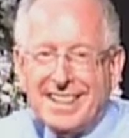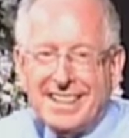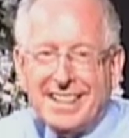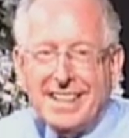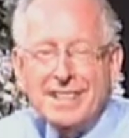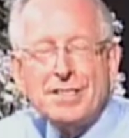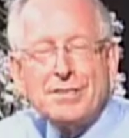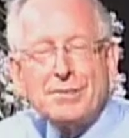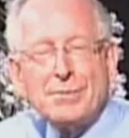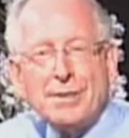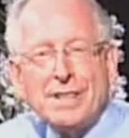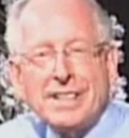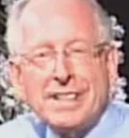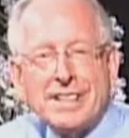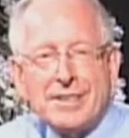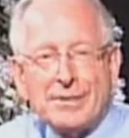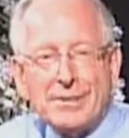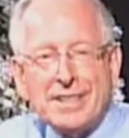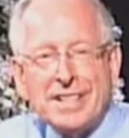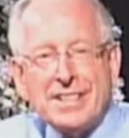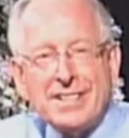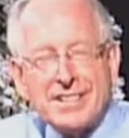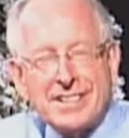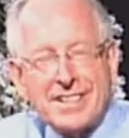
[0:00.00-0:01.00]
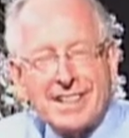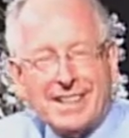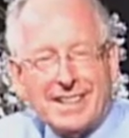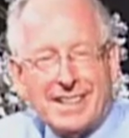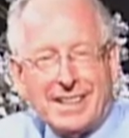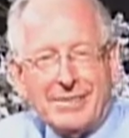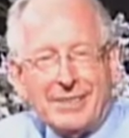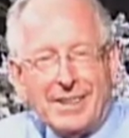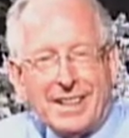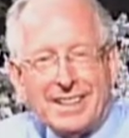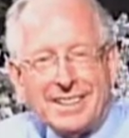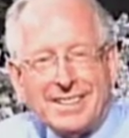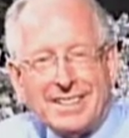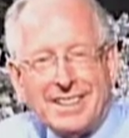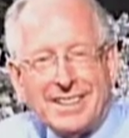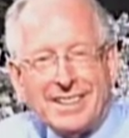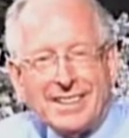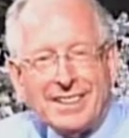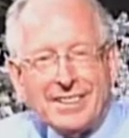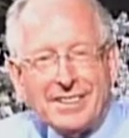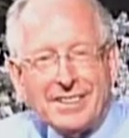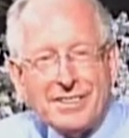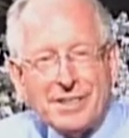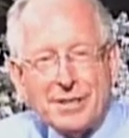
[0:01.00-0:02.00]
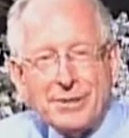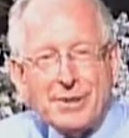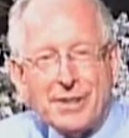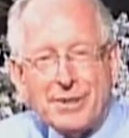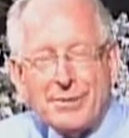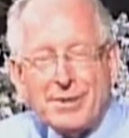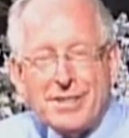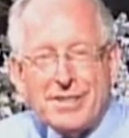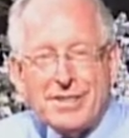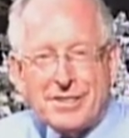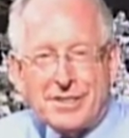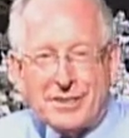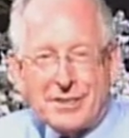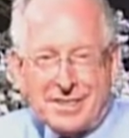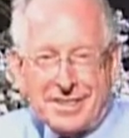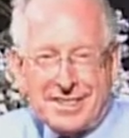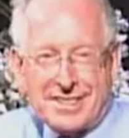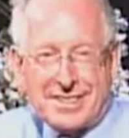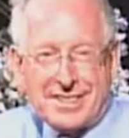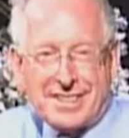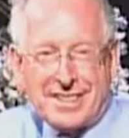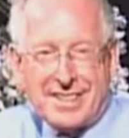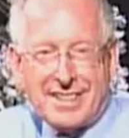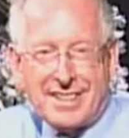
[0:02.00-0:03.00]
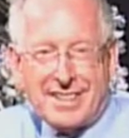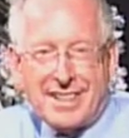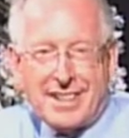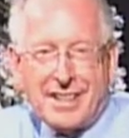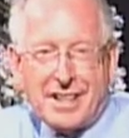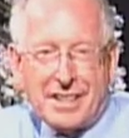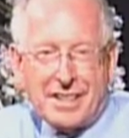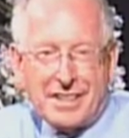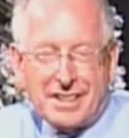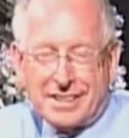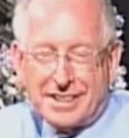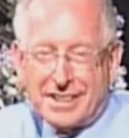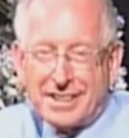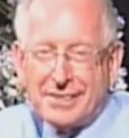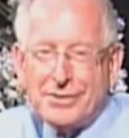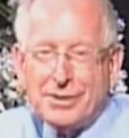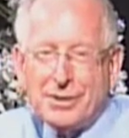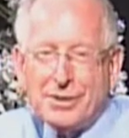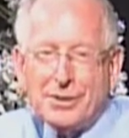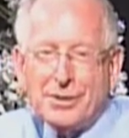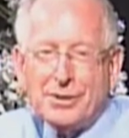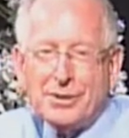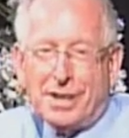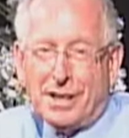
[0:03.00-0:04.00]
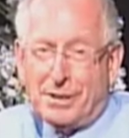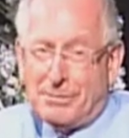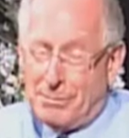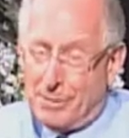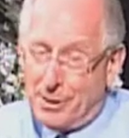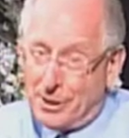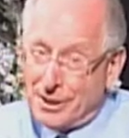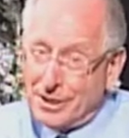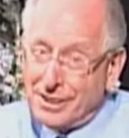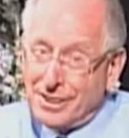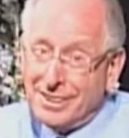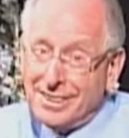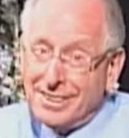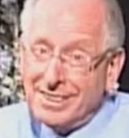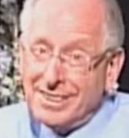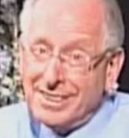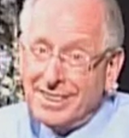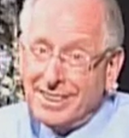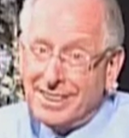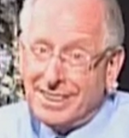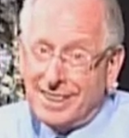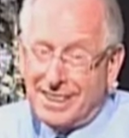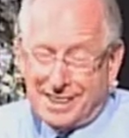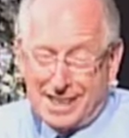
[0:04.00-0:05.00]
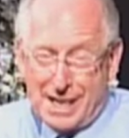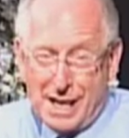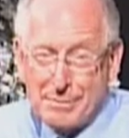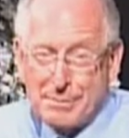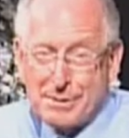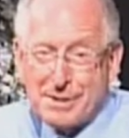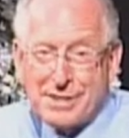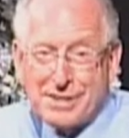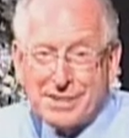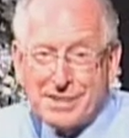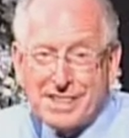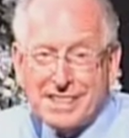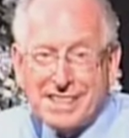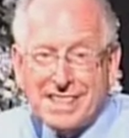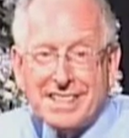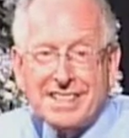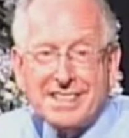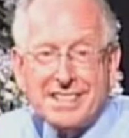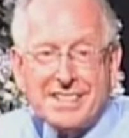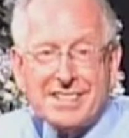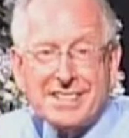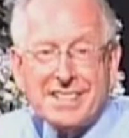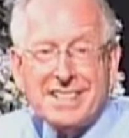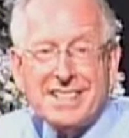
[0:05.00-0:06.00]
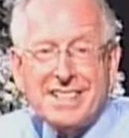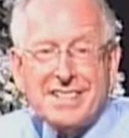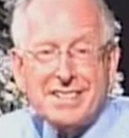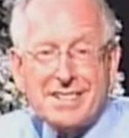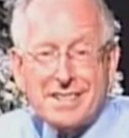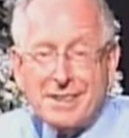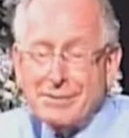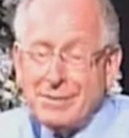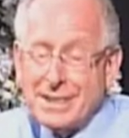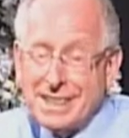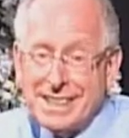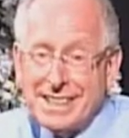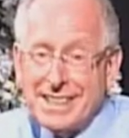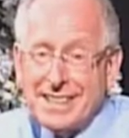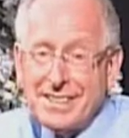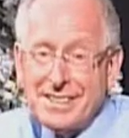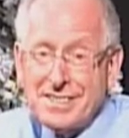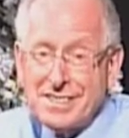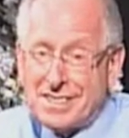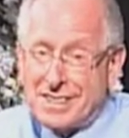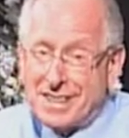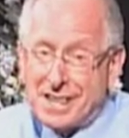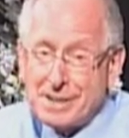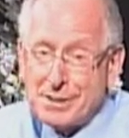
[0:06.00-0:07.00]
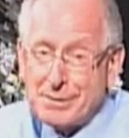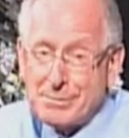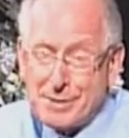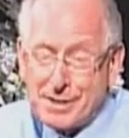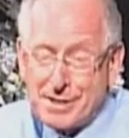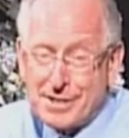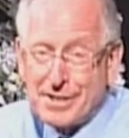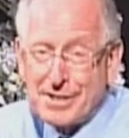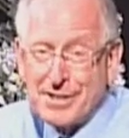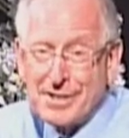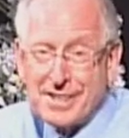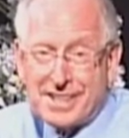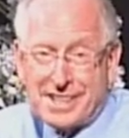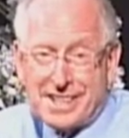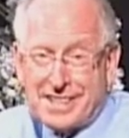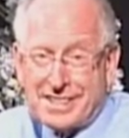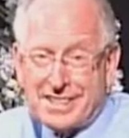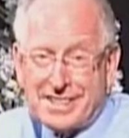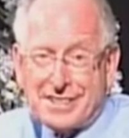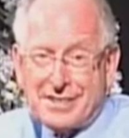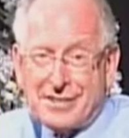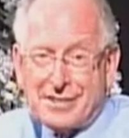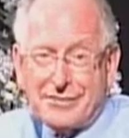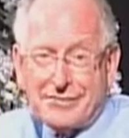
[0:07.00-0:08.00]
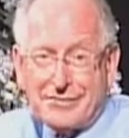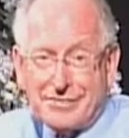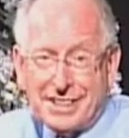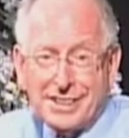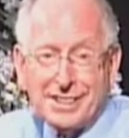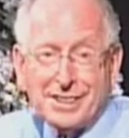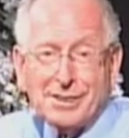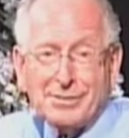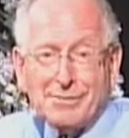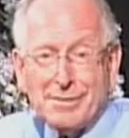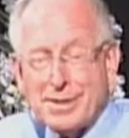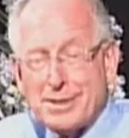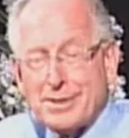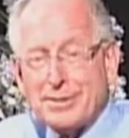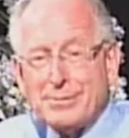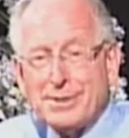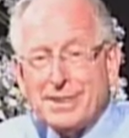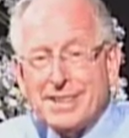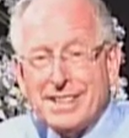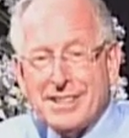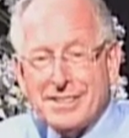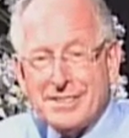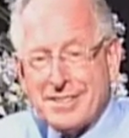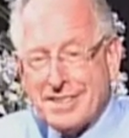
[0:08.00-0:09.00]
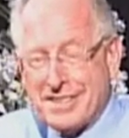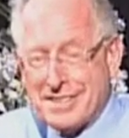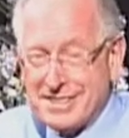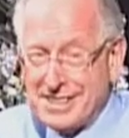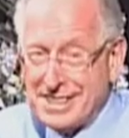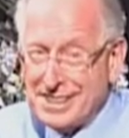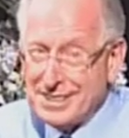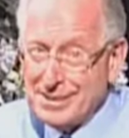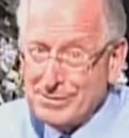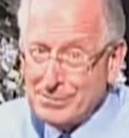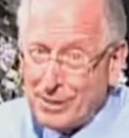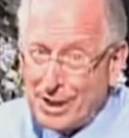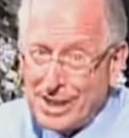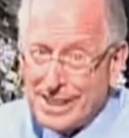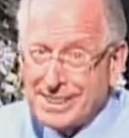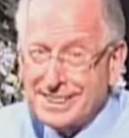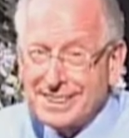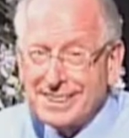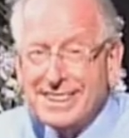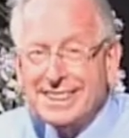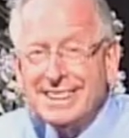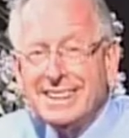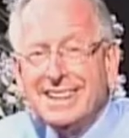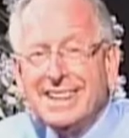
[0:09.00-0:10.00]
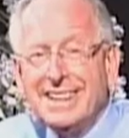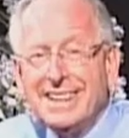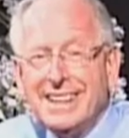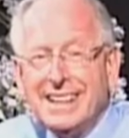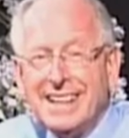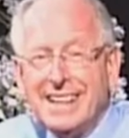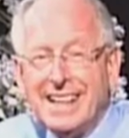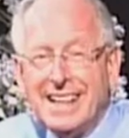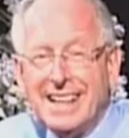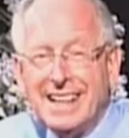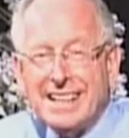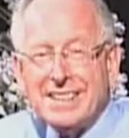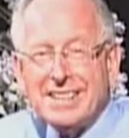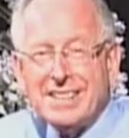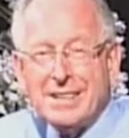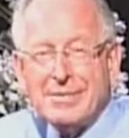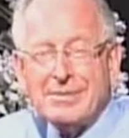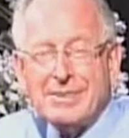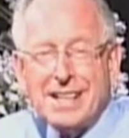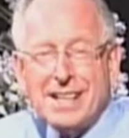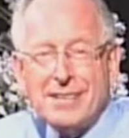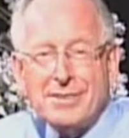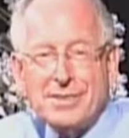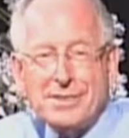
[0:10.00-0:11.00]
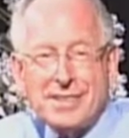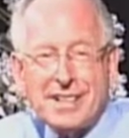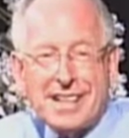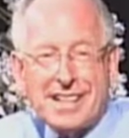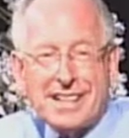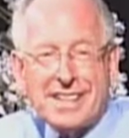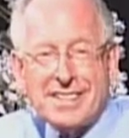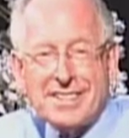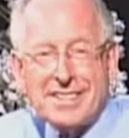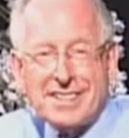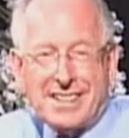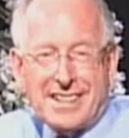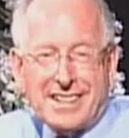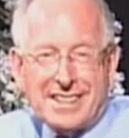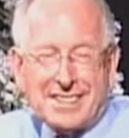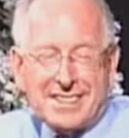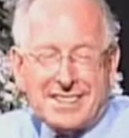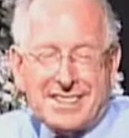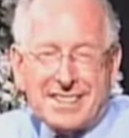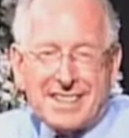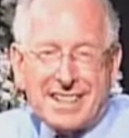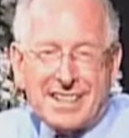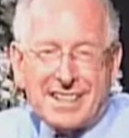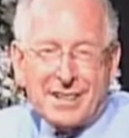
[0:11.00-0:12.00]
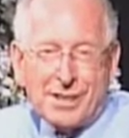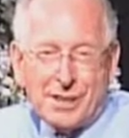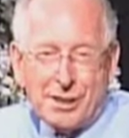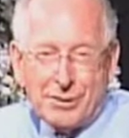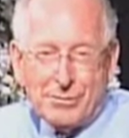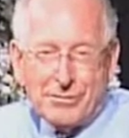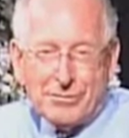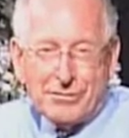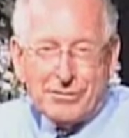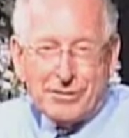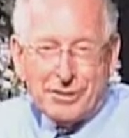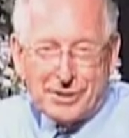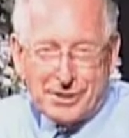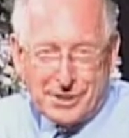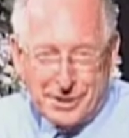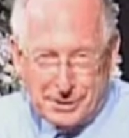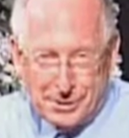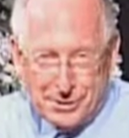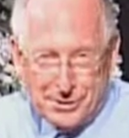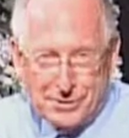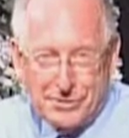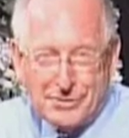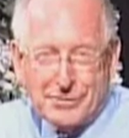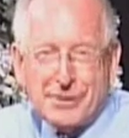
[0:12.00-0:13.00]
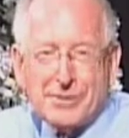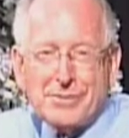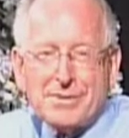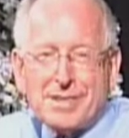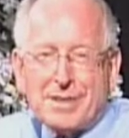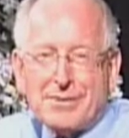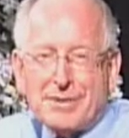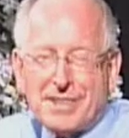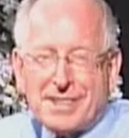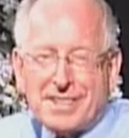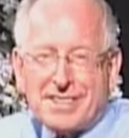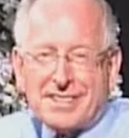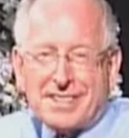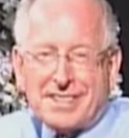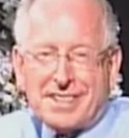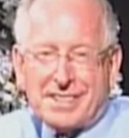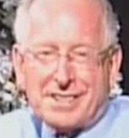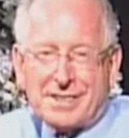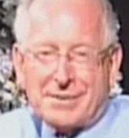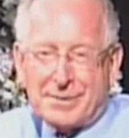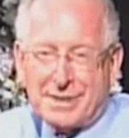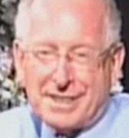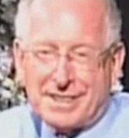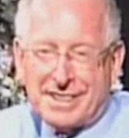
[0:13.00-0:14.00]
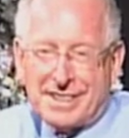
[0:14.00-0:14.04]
Each week or each time I tell two or three stories that give you a moral, an opportunity to see somebody else, an entrepreneur that has either failed miserably or succeeded wildly, and sometimes you get insights to take home for you from some of these things that